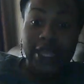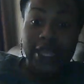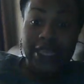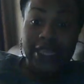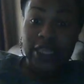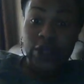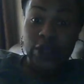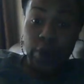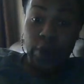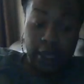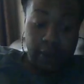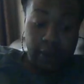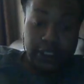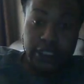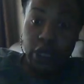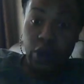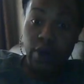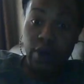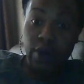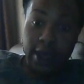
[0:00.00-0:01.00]
that the weight was
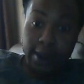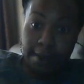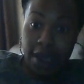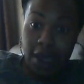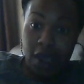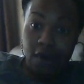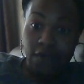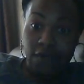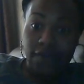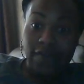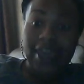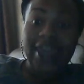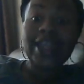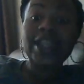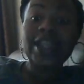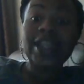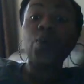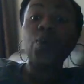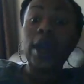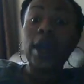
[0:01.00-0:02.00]
going to come off
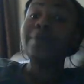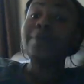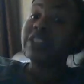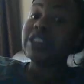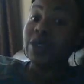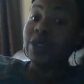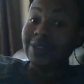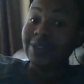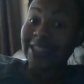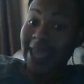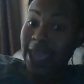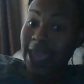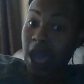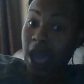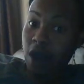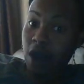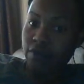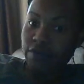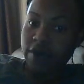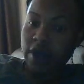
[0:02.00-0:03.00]
and the weight was going to stay
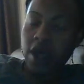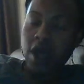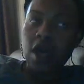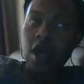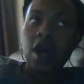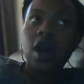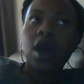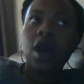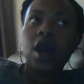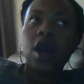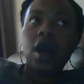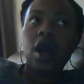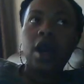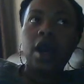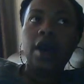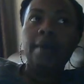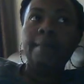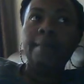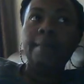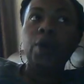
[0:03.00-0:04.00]
off.
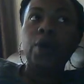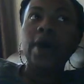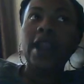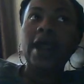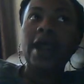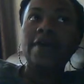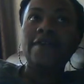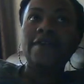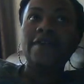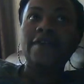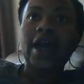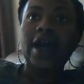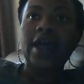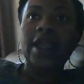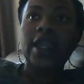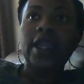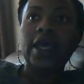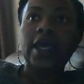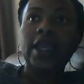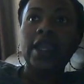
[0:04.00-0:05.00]
But what I'm
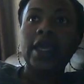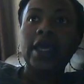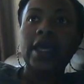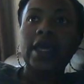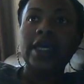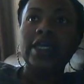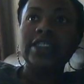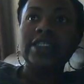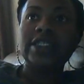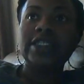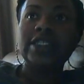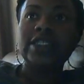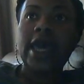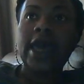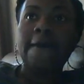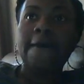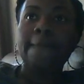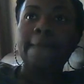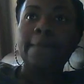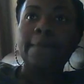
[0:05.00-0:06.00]
finding is
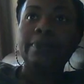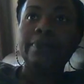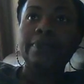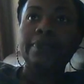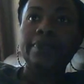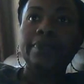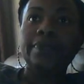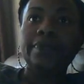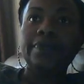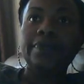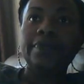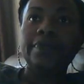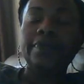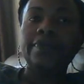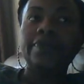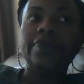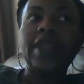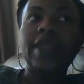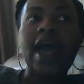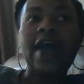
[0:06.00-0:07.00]
that
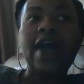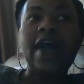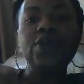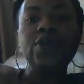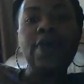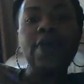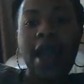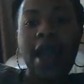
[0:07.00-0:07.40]
after you